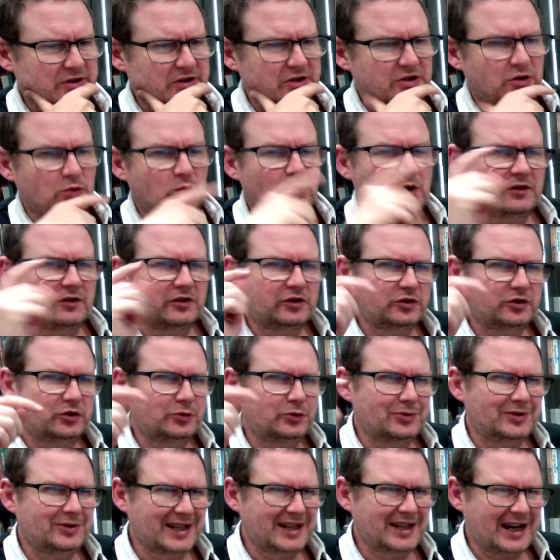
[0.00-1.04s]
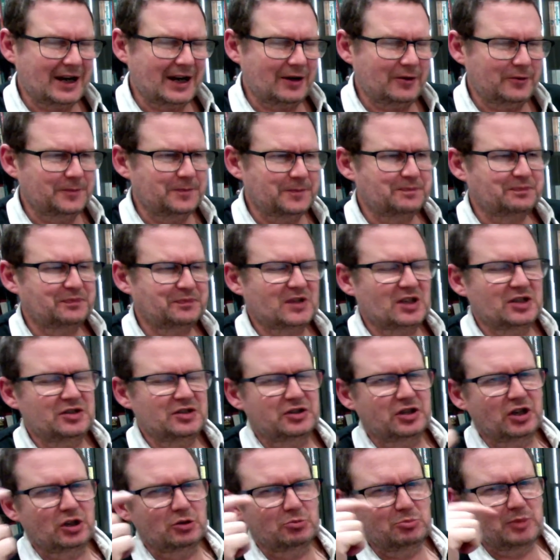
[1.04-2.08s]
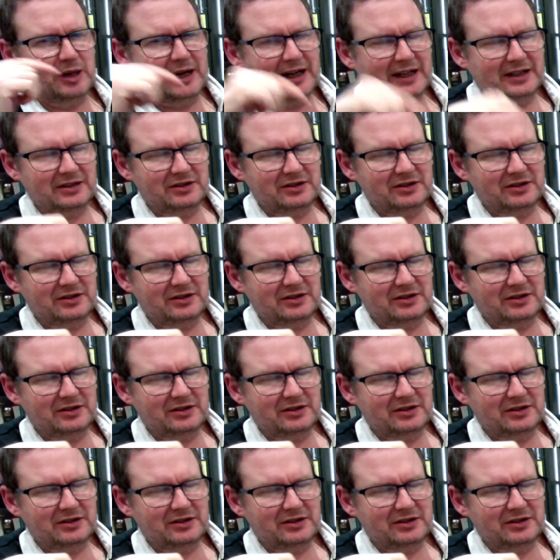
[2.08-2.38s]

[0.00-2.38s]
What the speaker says: So what I'm going to do now is go back